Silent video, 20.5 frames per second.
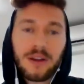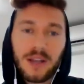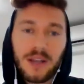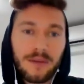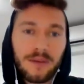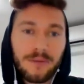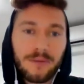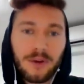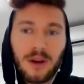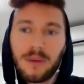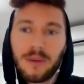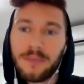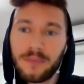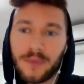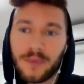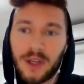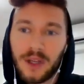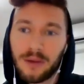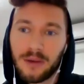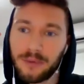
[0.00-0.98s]
And from
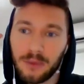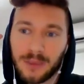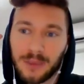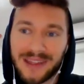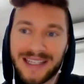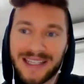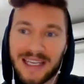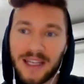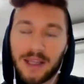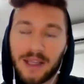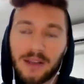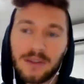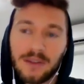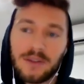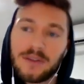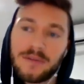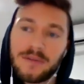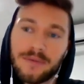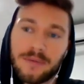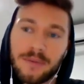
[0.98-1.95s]
leading
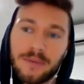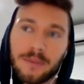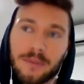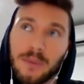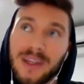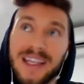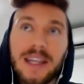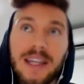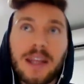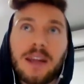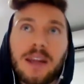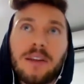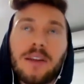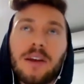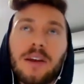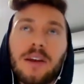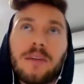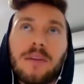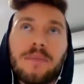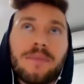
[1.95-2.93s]

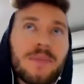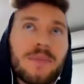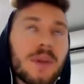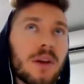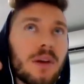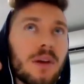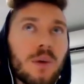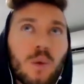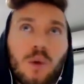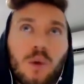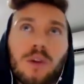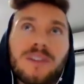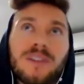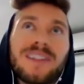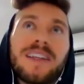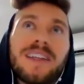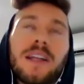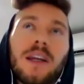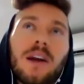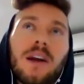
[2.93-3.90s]
the world's
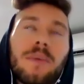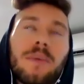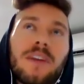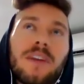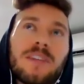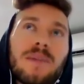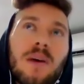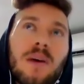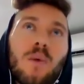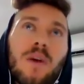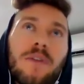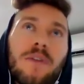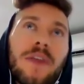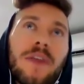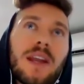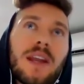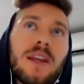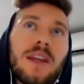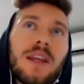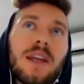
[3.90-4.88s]
leading companies about what they
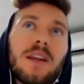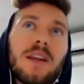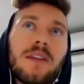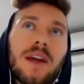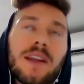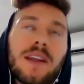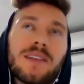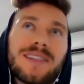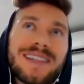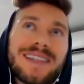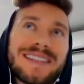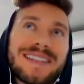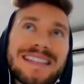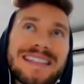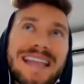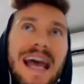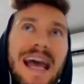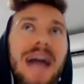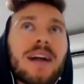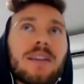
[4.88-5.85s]
need, that is
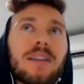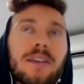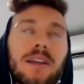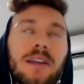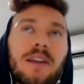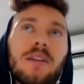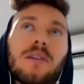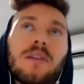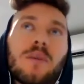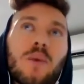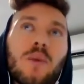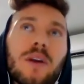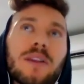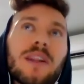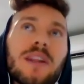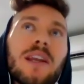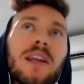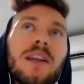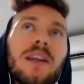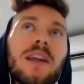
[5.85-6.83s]
exactly what
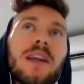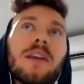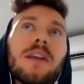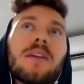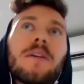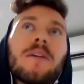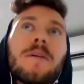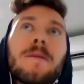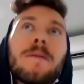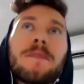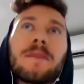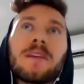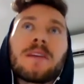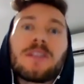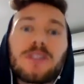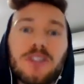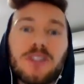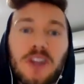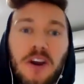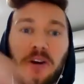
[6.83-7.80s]
they need.
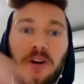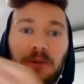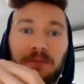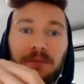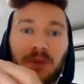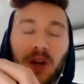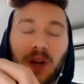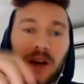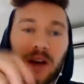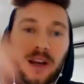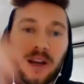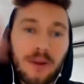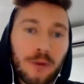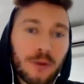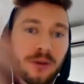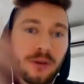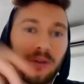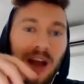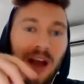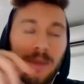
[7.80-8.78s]
So, all right,
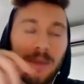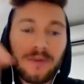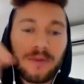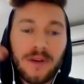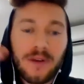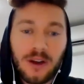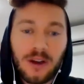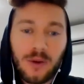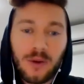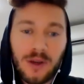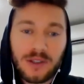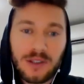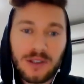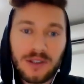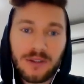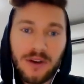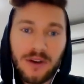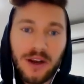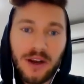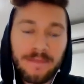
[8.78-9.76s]
3 rapid fire questions.
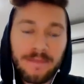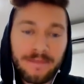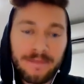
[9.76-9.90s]
You ready?